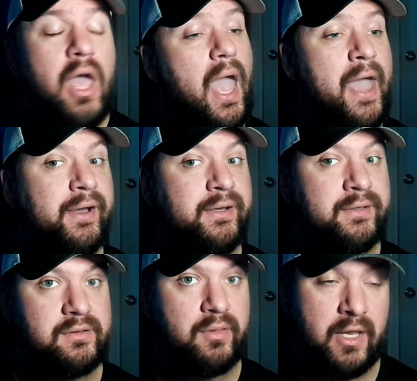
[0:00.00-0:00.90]

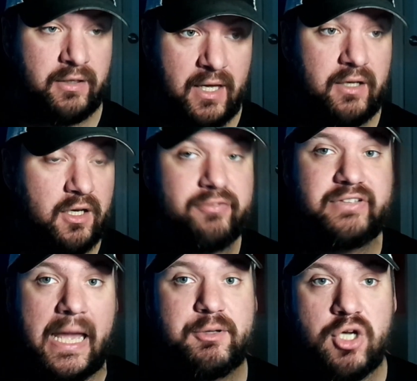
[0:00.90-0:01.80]
and then getting enough
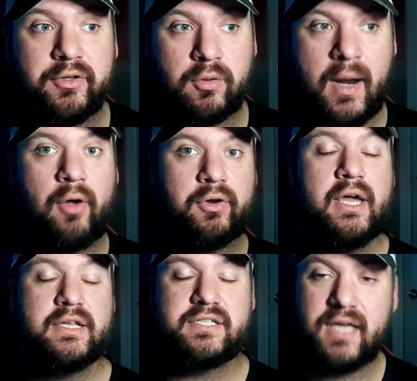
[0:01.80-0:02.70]
damage on the ground
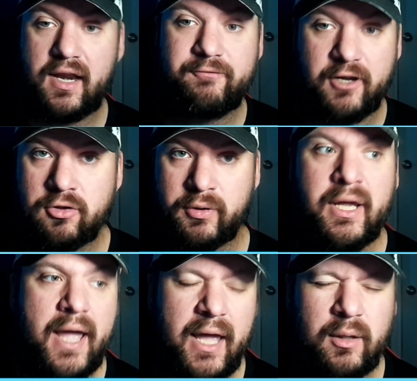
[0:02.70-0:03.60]
to get a victory.
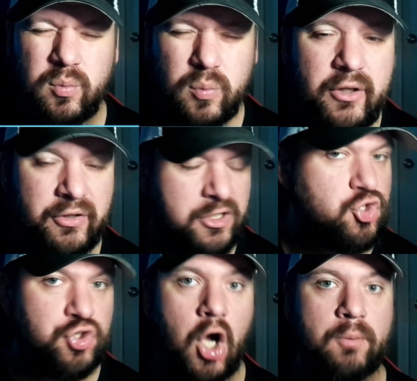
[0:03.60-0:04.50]
A really
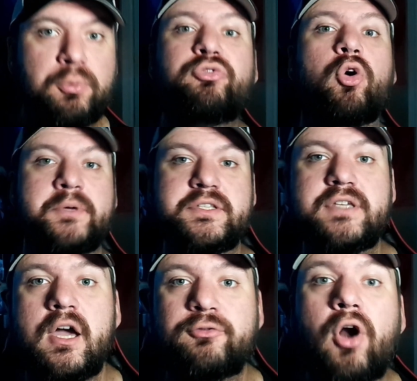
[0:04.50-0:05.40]
strong performance
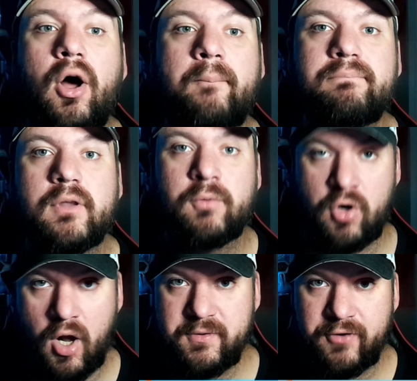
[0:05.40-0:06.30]
from
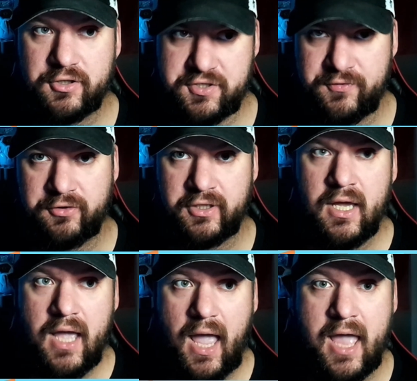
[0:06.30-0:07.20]
Merab Dvalishvili,
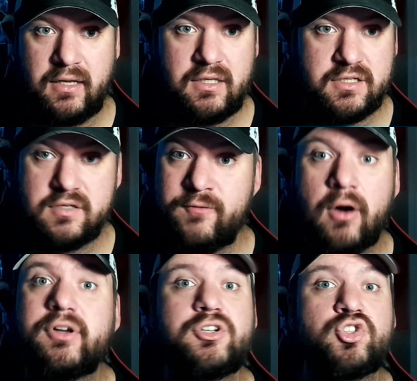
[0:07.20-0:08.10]
and he is
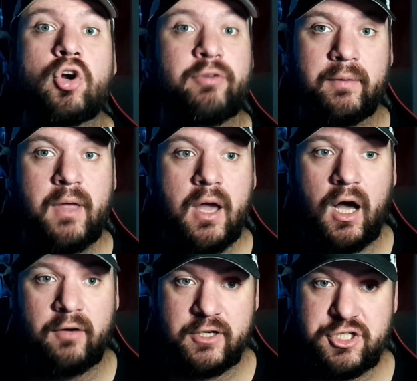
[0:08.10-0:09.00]
very deserving
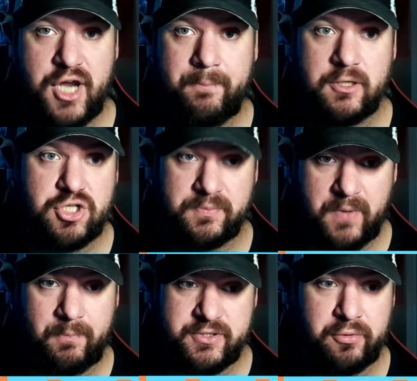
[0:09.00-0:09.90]
of a championship
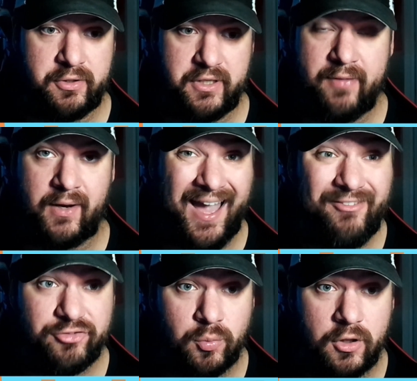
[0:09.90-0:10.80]
opportunity. And then
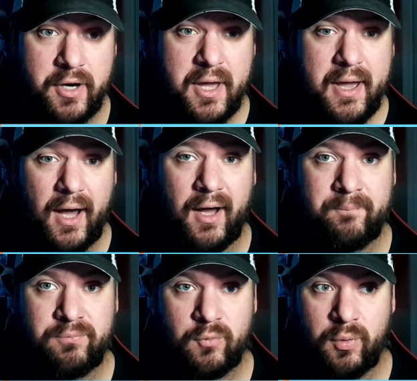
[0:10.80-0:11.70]
afterward,
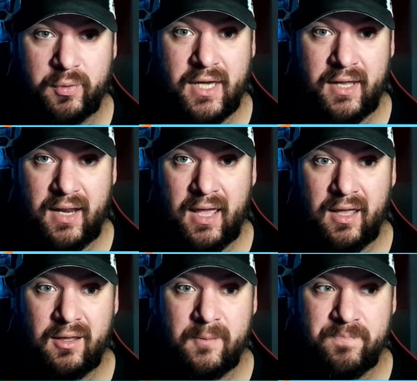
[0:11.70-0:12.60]
we get
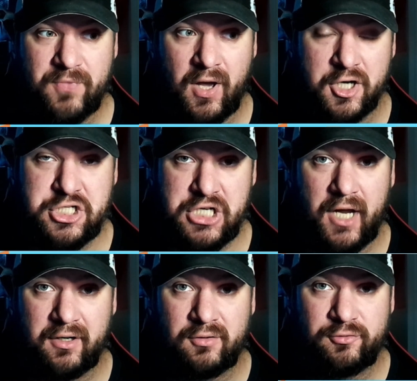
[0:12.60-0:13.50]
a shot
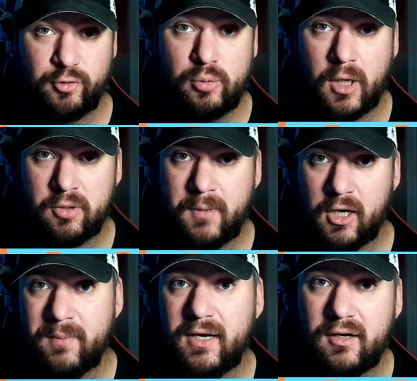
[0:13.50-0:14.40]
of Umar
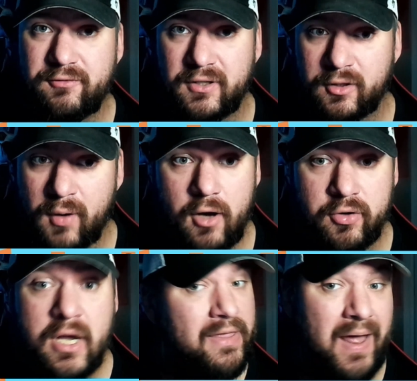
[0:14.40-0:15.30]
Nurmagomedov in the crowd.
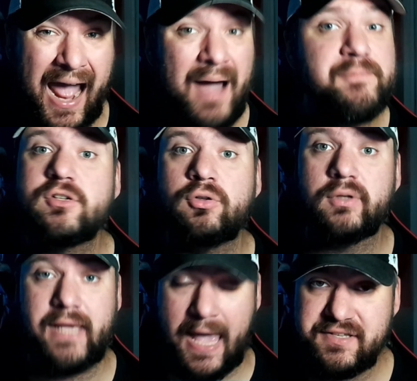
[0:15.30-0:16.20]
That
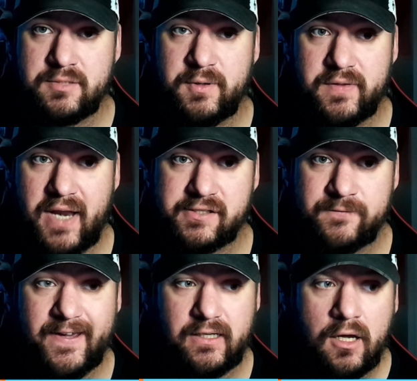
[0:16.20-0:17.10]
absolutely has to be the next
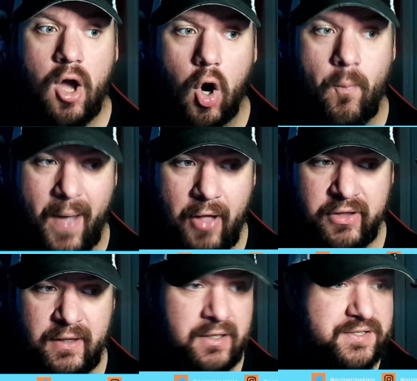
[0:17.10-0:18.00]
fight. O'Malley, it is